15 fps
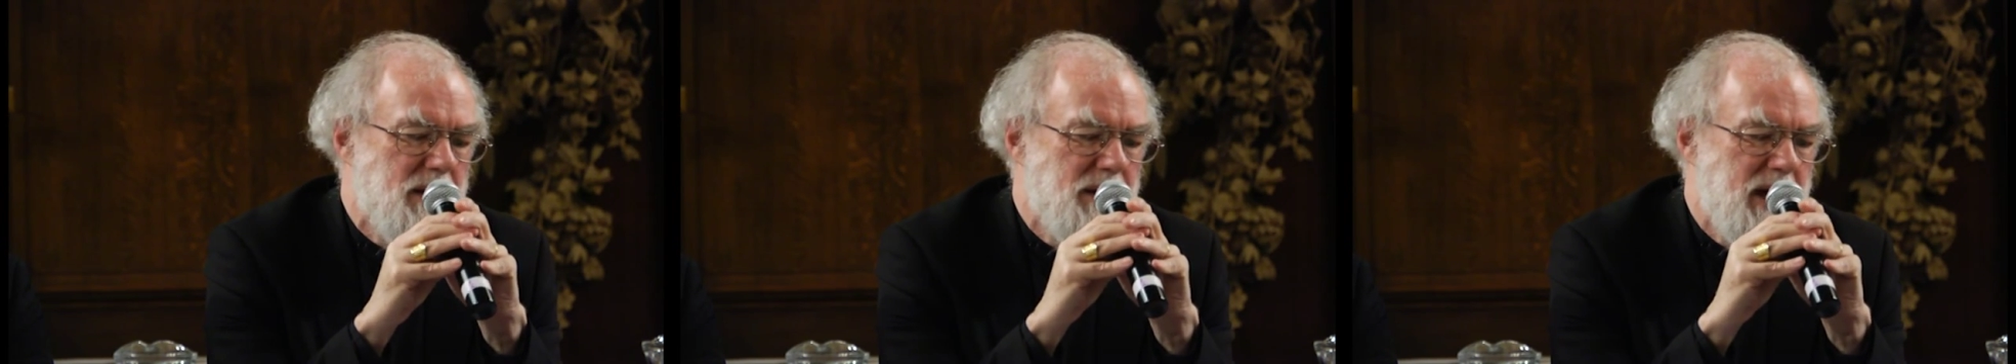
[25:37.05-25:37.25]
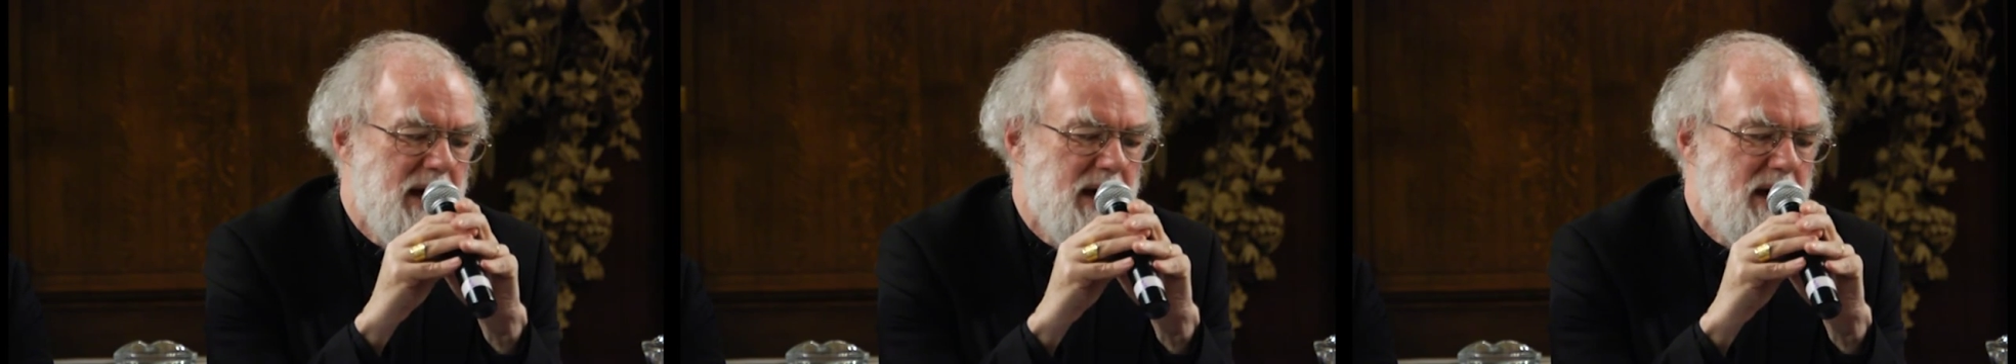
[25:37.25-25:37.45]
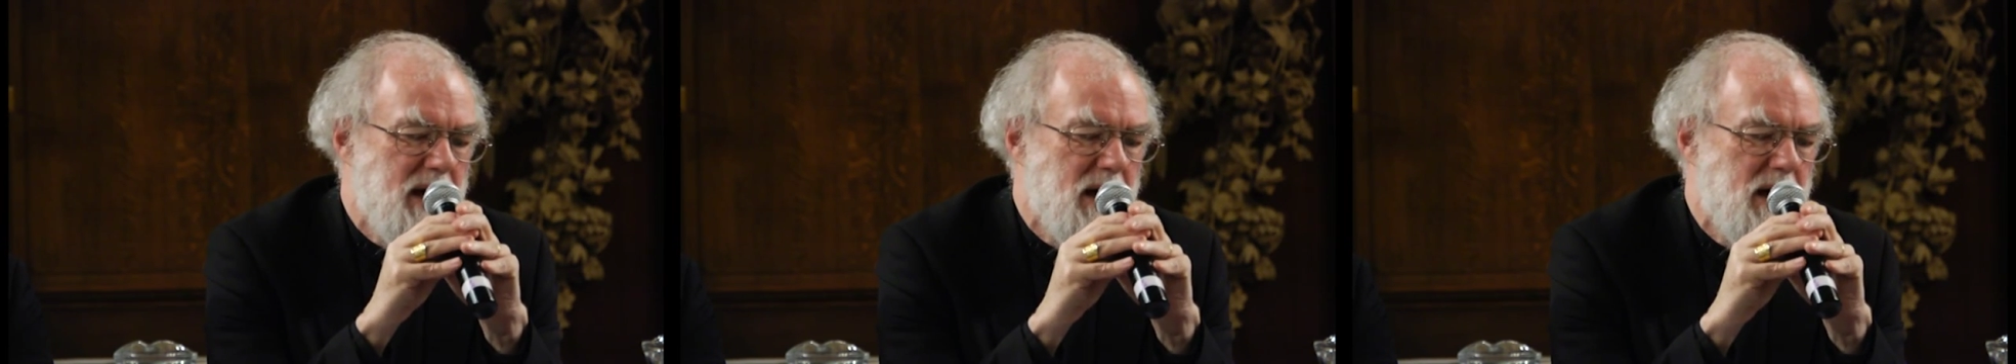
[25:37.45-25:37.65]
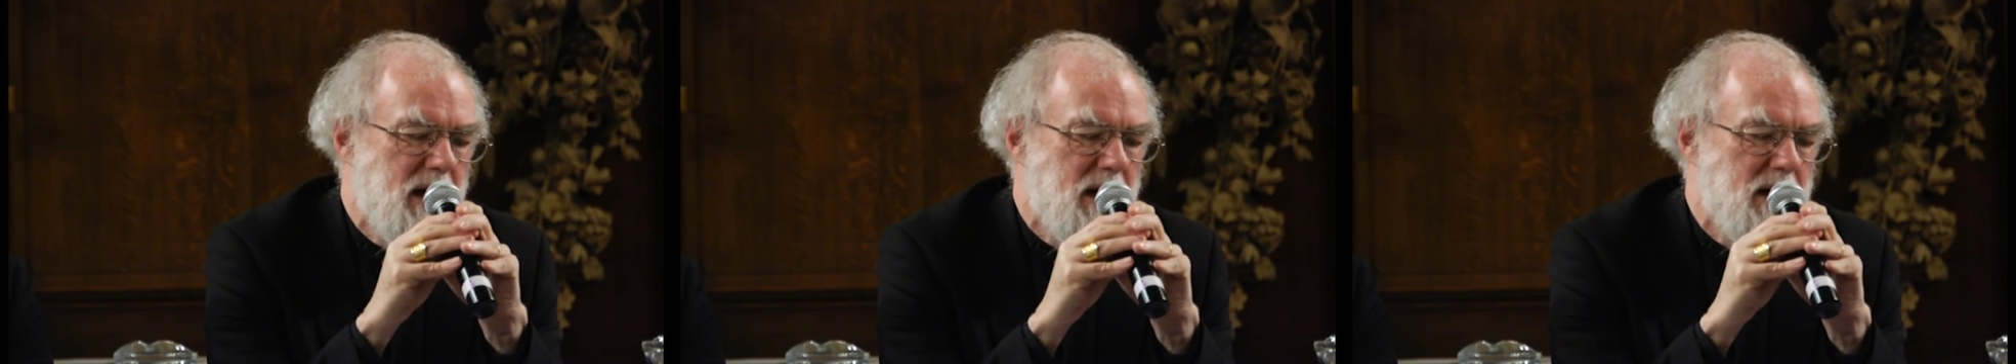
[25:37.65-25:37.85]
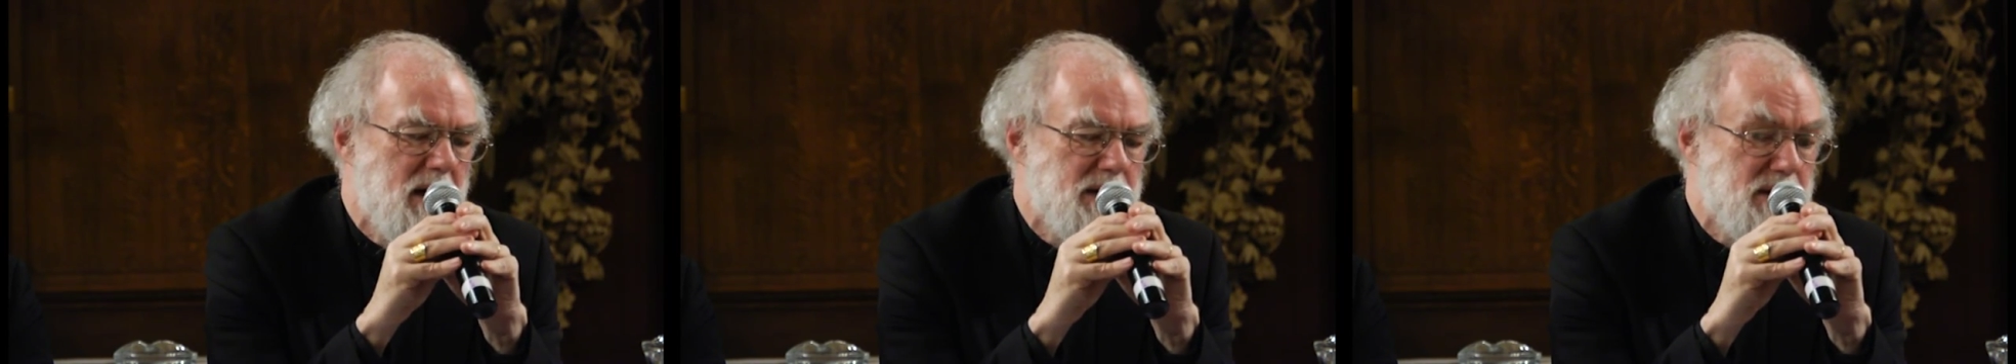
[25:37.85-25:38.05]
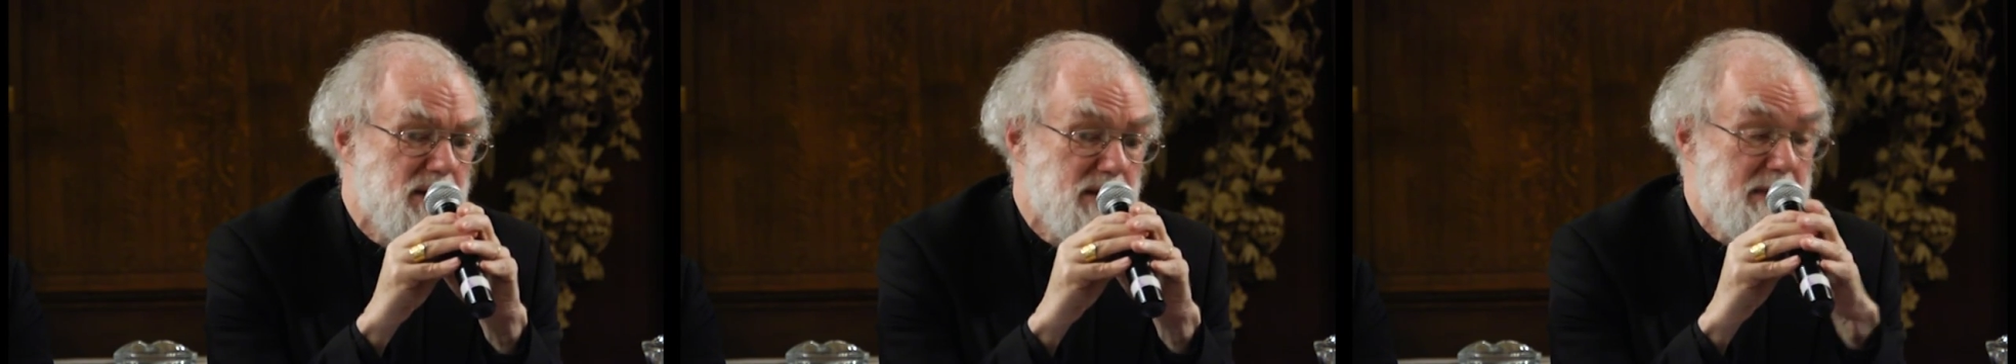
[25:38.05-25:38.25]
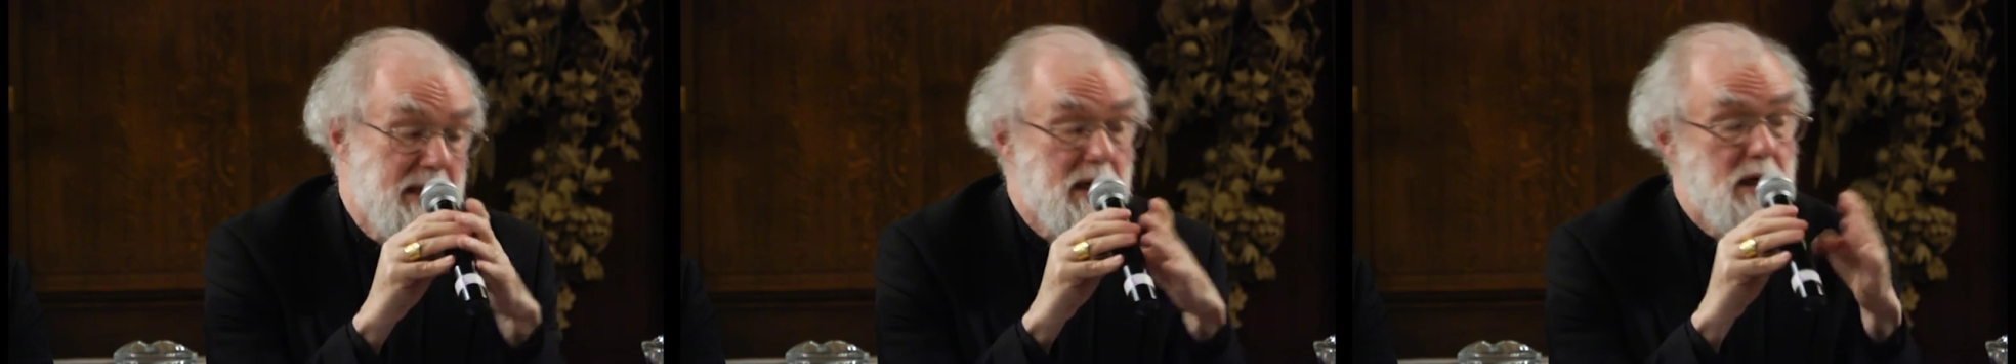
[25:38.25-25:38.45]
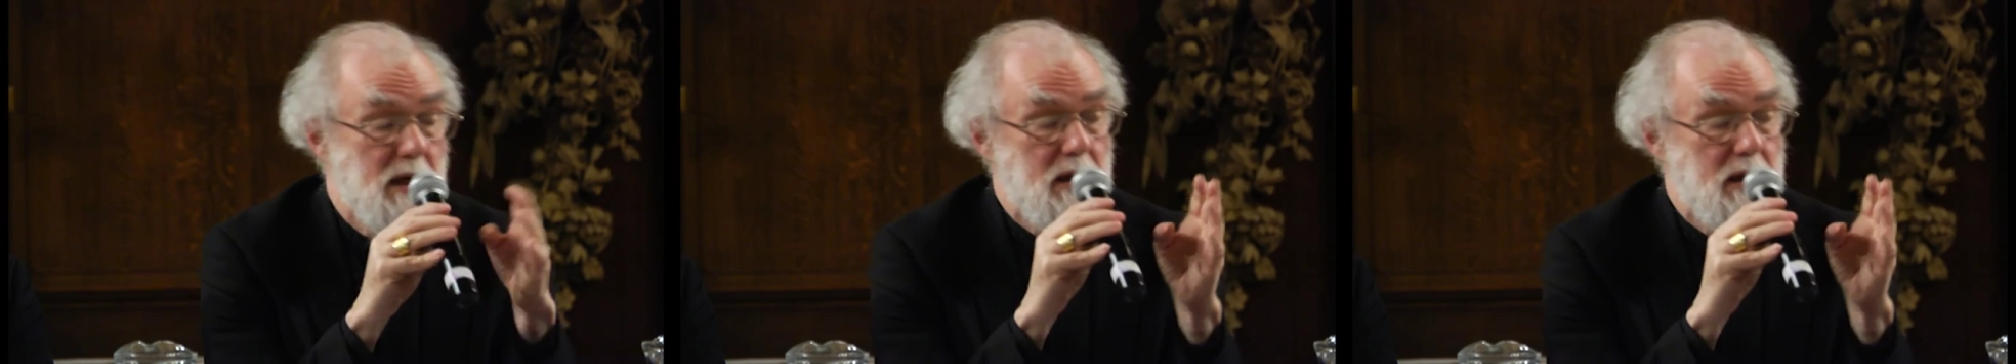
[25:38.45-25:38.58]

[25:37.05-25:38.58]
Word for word: they are, so to speak,